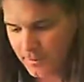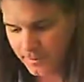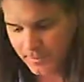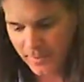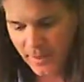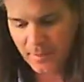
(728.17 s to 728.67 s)

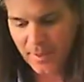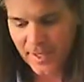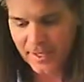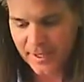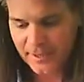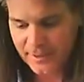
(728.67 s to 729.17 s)
Anybody
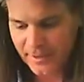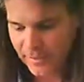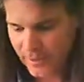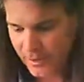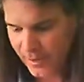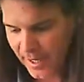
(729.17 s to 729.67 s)
has never
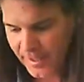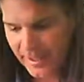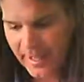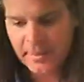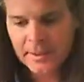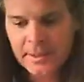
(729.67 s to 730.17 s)
tried that,
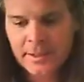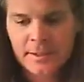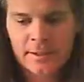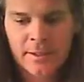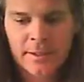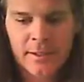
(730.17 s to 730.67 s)

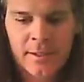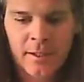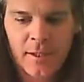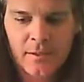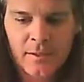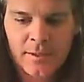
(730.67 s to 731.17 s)
the young
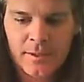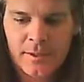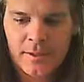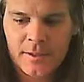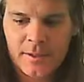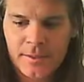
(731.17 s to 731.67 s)
ones, they
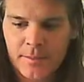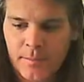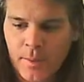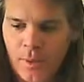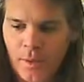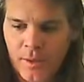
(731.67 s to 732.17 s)
just pull
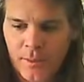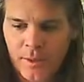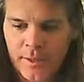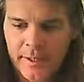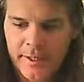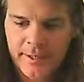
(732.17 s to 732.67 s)
off pretty
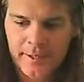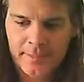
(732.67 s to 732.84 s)
easy.